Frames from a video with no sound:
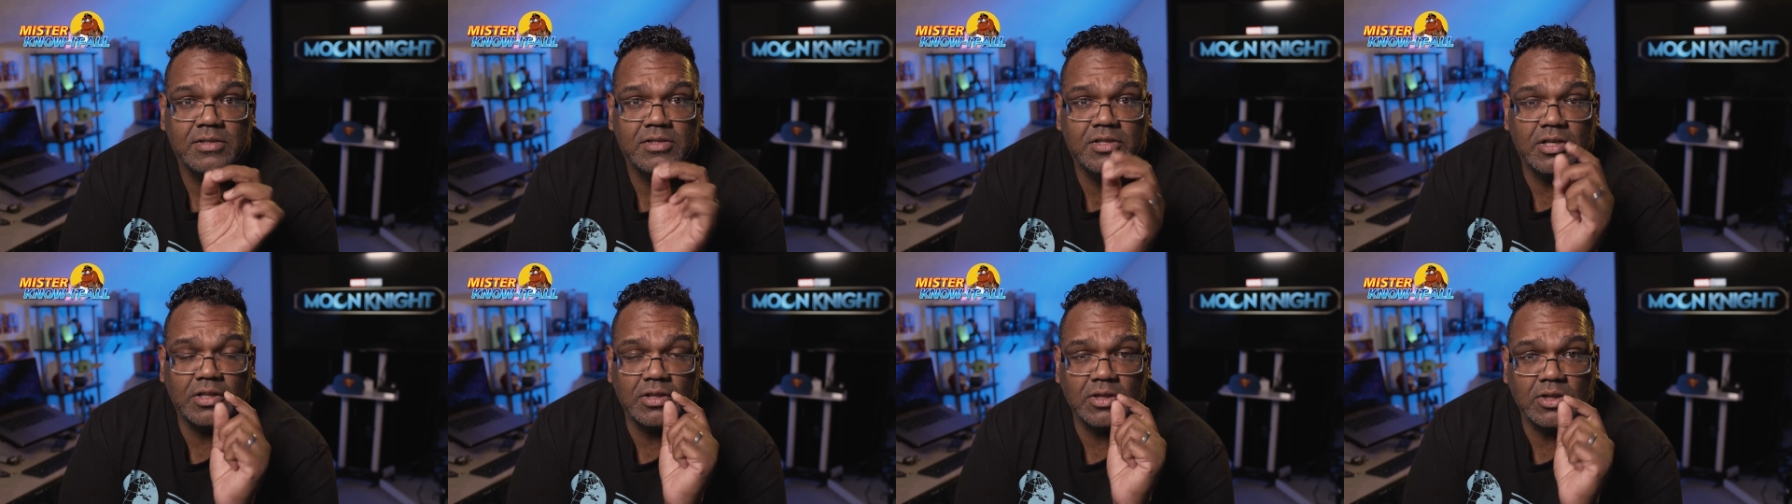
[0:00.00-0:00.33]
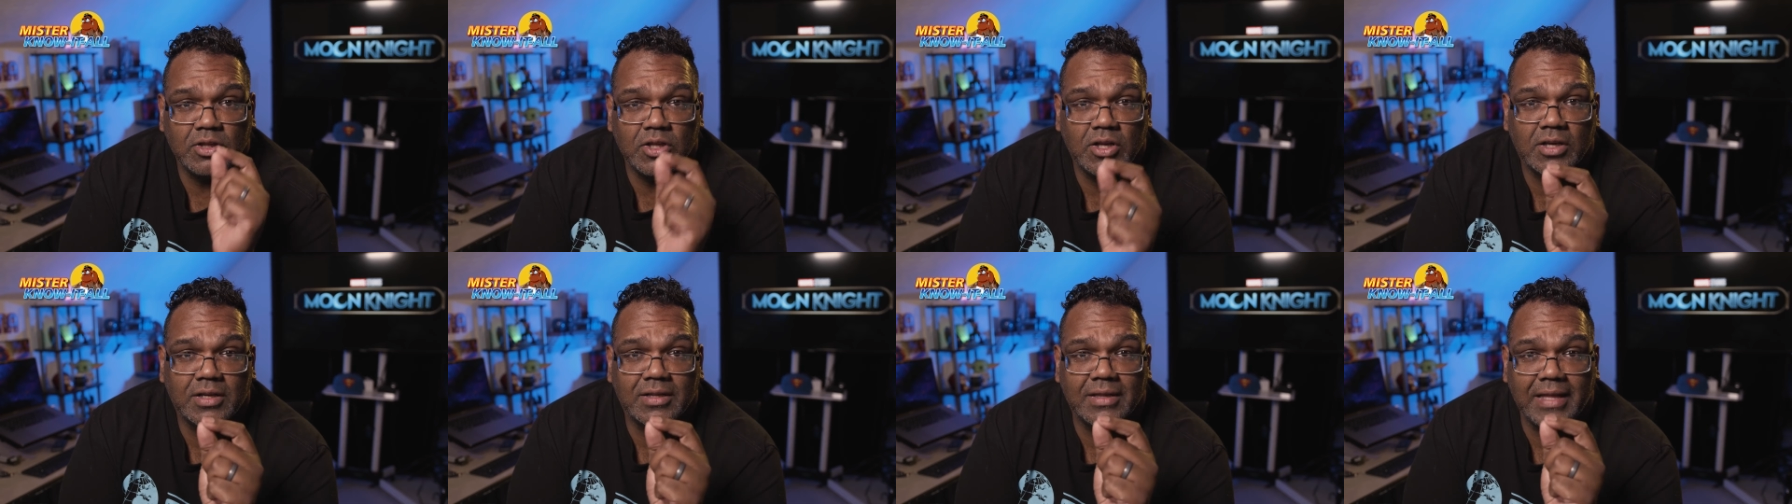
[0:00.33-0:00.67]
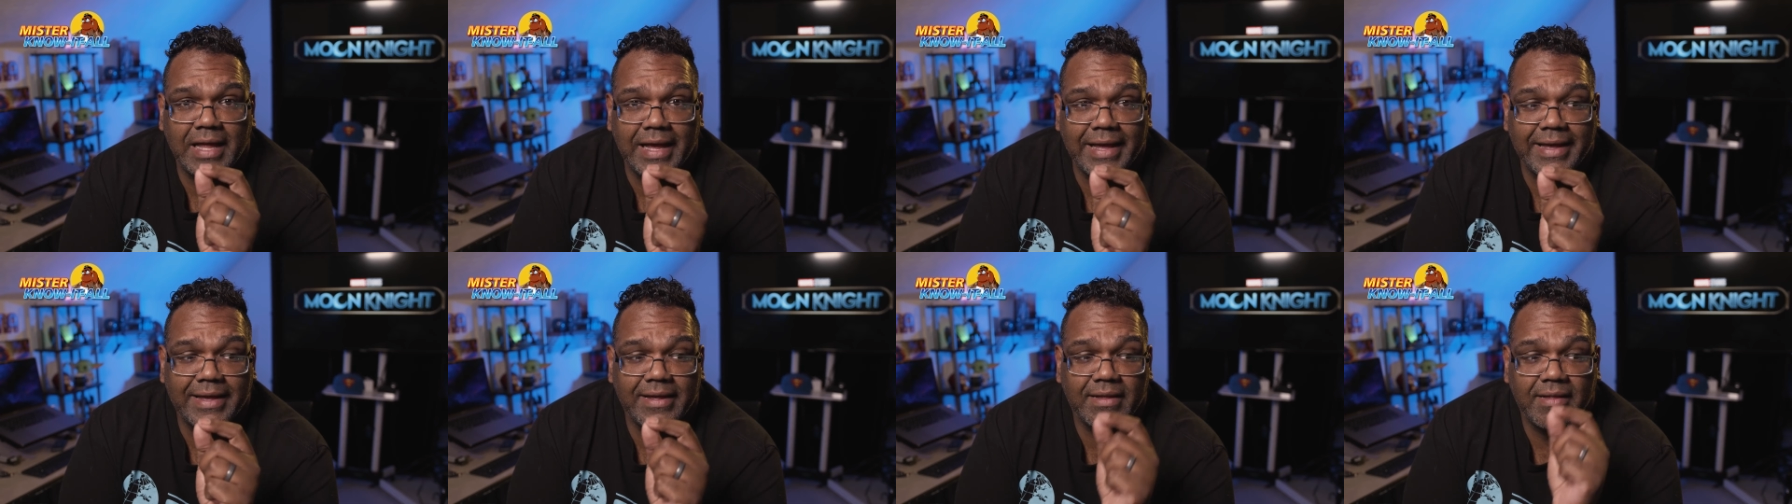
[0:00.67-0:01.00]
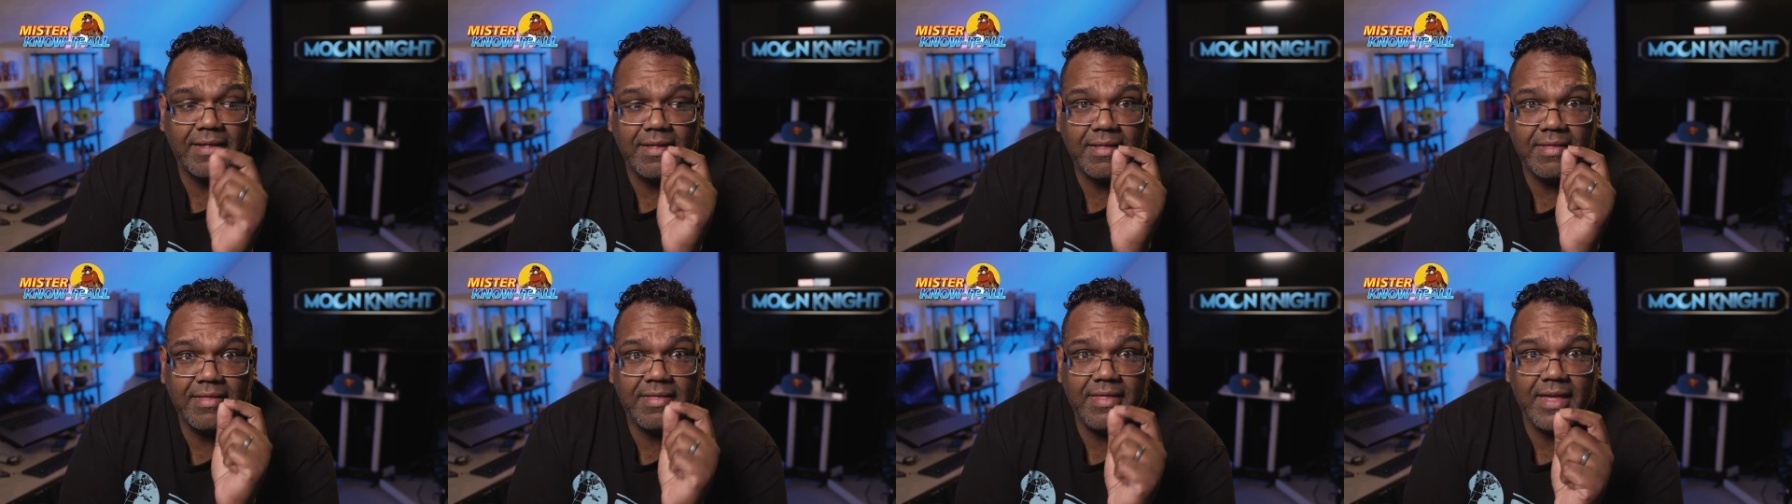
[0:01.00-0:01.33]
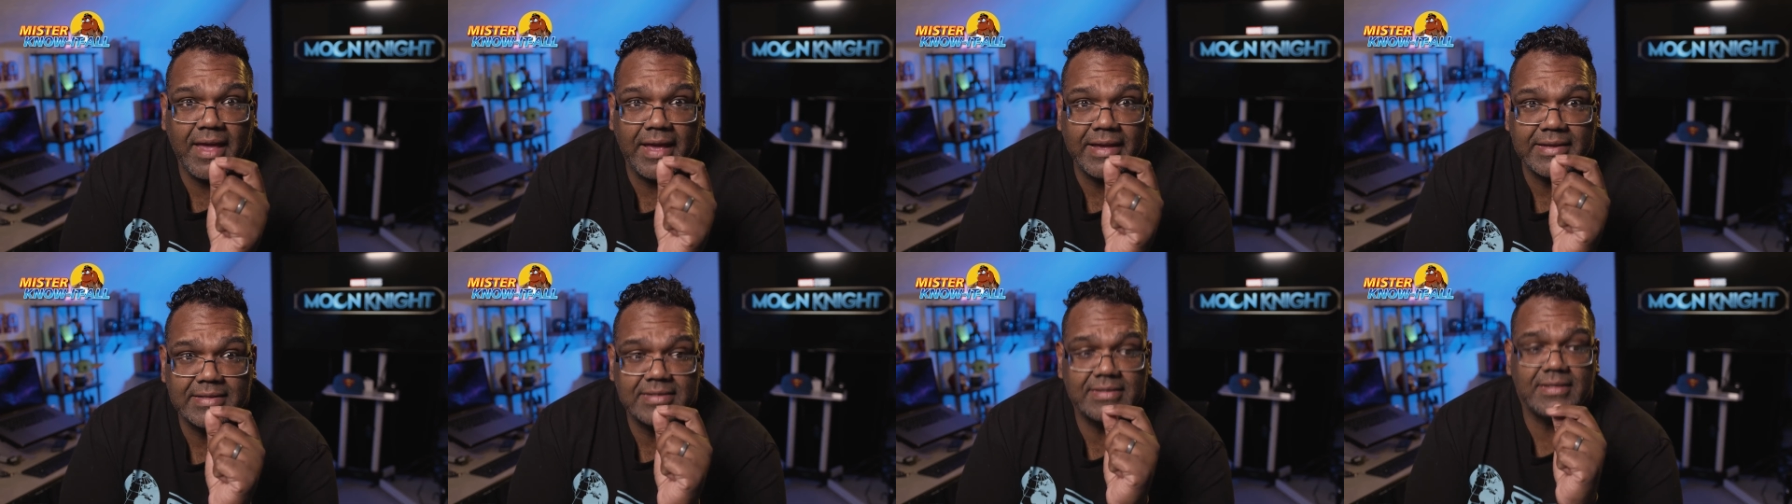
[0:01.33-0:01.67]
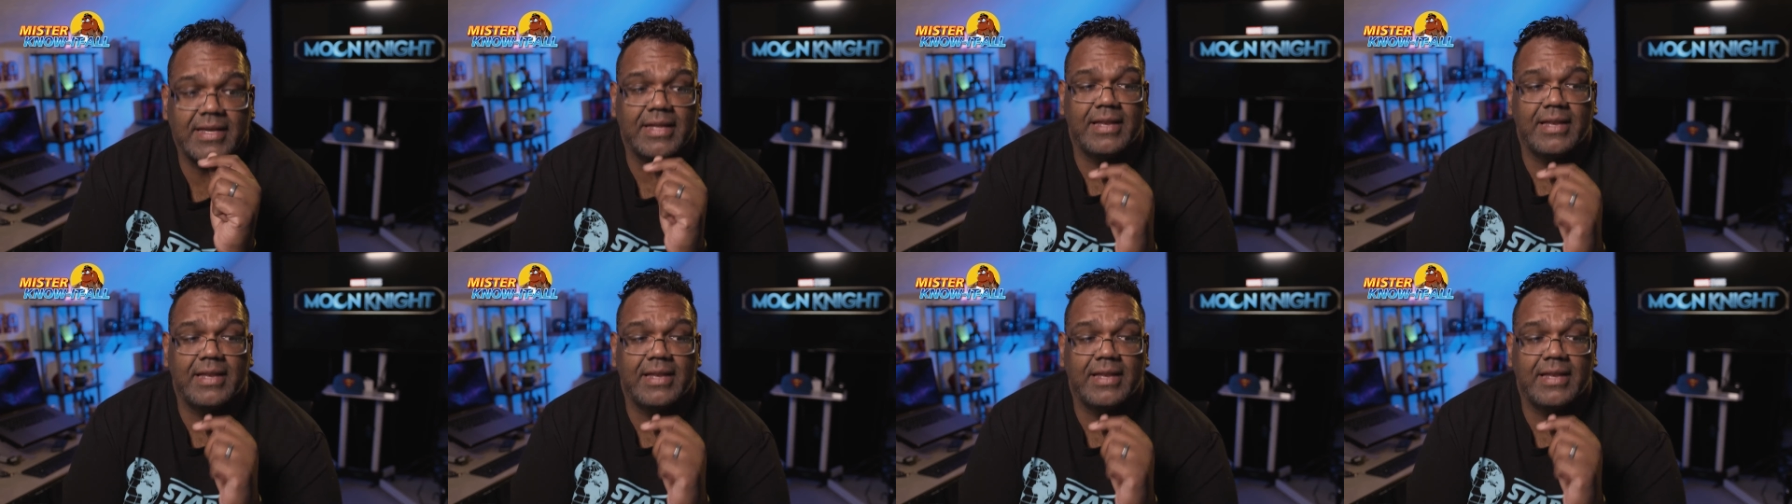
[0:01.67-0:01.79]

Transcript: to look like this.